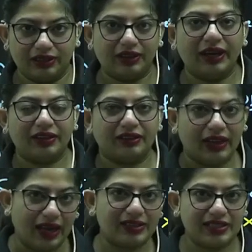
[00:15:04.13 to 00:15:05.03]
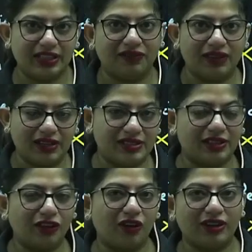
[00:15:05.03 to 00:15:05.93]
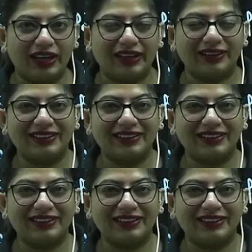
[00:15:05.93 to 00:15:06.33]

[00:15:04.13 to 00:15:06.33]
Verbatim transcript: right that sieve that's in your like